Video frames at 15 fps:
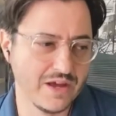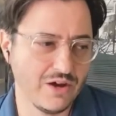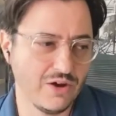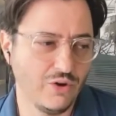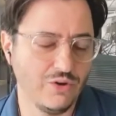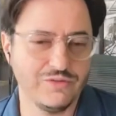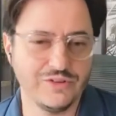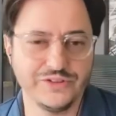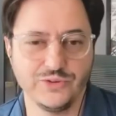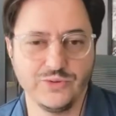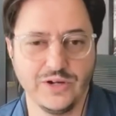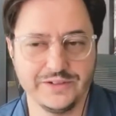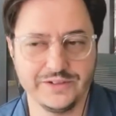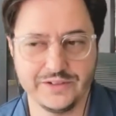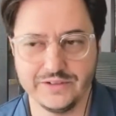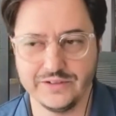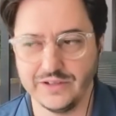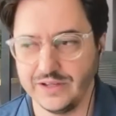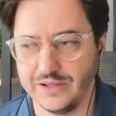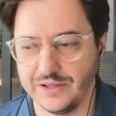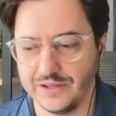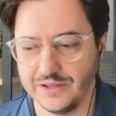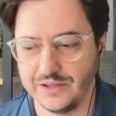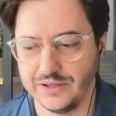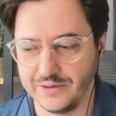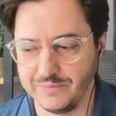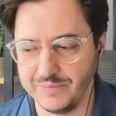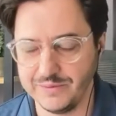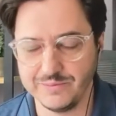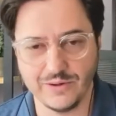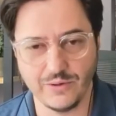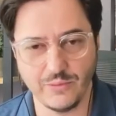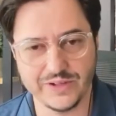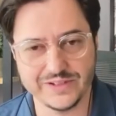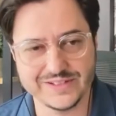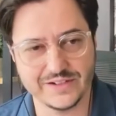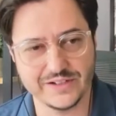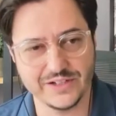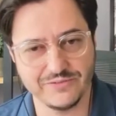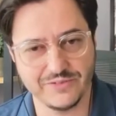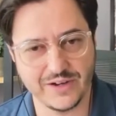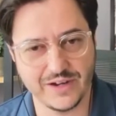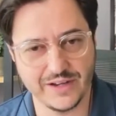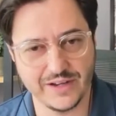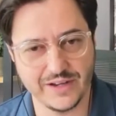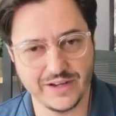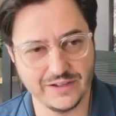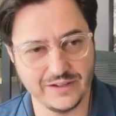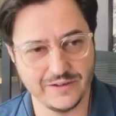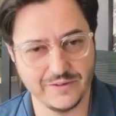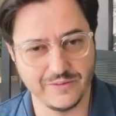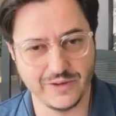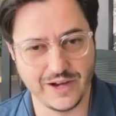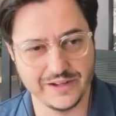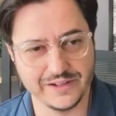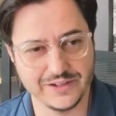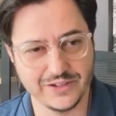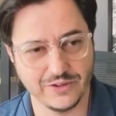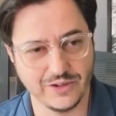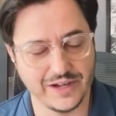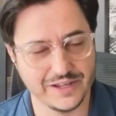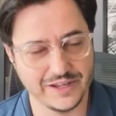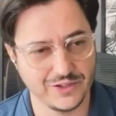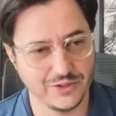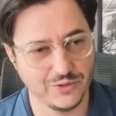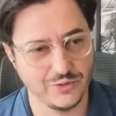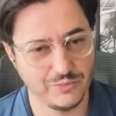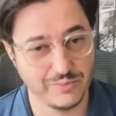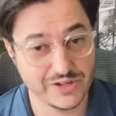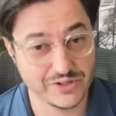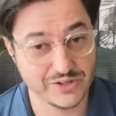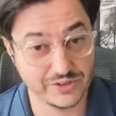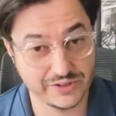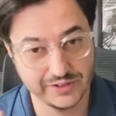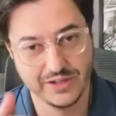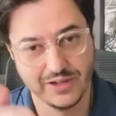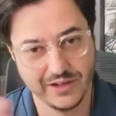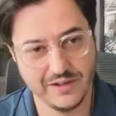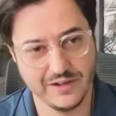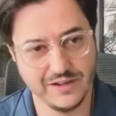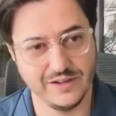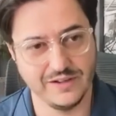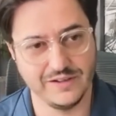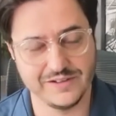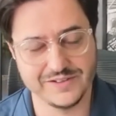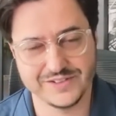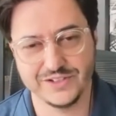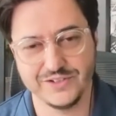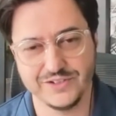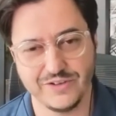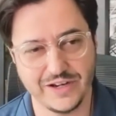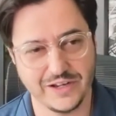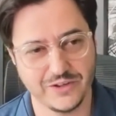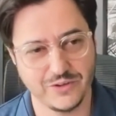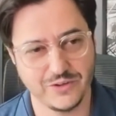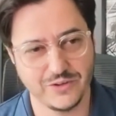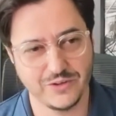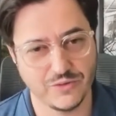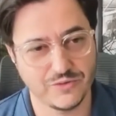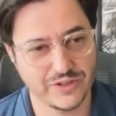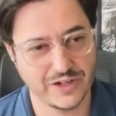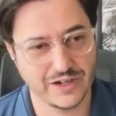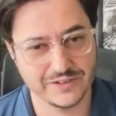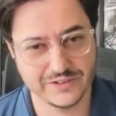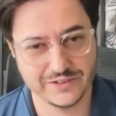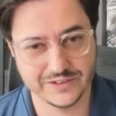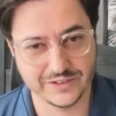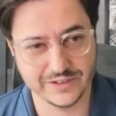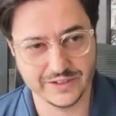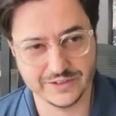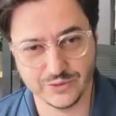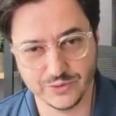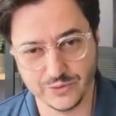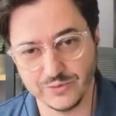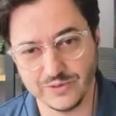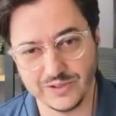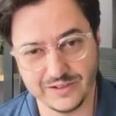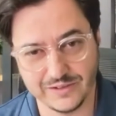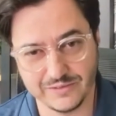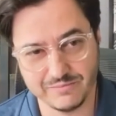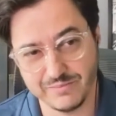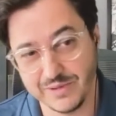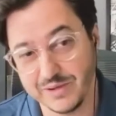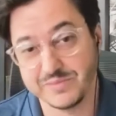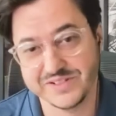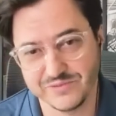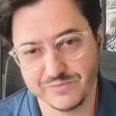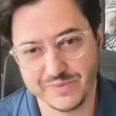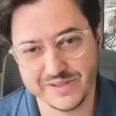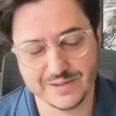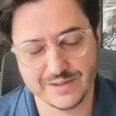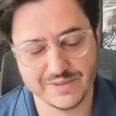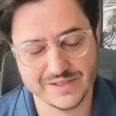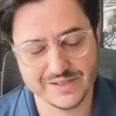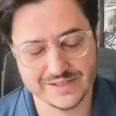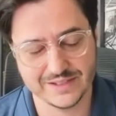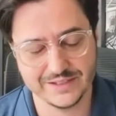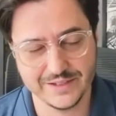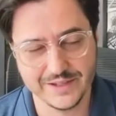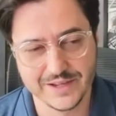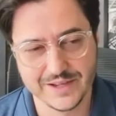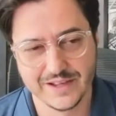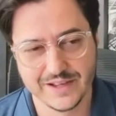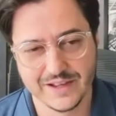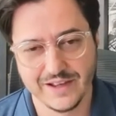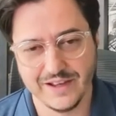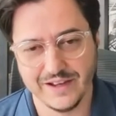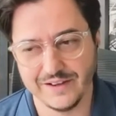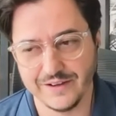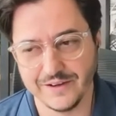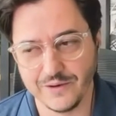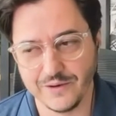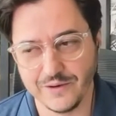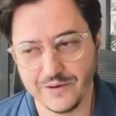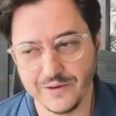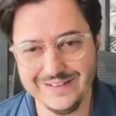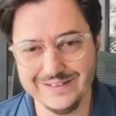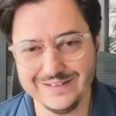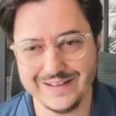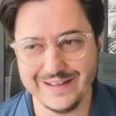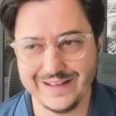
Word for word: over 200 uh, people with certified uh, IQ, IQ measured uh, certified IQ of over 132 uh, members of Mensa, basically. Mm-hmm. Uh, we didn't